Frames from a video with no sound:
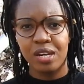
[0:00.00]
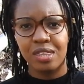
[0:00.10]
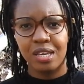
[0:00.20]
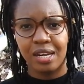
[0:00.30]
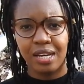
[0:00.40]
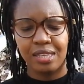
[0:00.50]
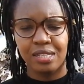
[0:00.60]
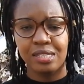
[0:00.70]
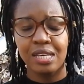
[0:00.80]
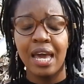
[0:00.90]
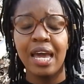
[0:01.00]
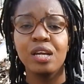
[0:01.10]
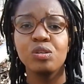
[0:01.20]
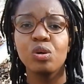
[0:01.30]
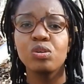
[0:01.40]
or anything like this.
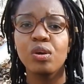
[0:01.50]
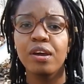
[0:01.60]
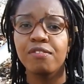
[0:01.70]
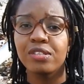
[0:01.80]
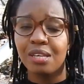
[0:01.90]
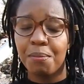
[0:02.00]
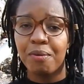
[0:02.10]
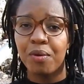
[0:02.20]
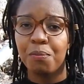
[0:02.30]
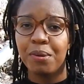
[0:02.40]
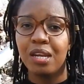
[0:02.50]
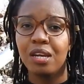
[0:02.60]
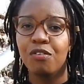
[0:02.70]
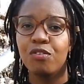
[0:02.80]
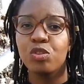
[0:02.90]
And you also have a separate
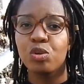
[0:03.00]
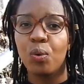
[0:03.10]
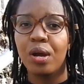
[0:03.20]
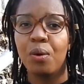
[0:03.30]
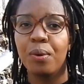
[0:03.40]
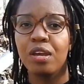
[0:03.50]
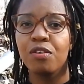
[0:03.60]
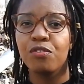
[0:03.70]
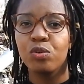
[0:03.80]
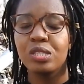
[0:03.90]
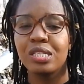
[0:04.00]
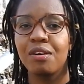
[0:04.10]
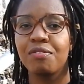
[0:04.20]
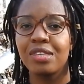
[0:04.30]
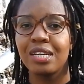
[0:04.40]
bin for throwing away food
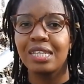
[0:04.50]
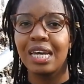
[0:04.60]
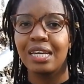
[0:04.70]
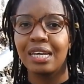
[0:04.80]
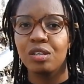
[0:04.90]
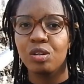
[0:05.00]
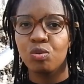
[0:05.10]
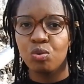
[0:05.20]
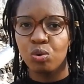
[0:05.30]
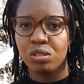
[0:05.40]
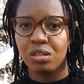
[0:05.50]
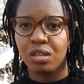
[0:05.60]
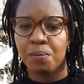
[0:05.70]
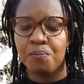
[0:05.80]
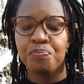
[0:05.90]
stuff that can get rotten.